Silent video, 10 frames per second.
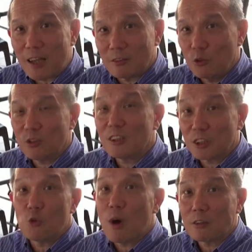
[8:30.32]
that using the
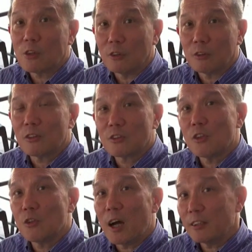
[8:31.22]
QR code.
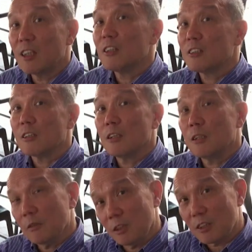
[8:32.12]
So I think it's
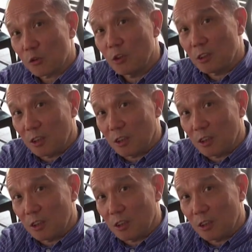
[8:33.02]
a, it's a good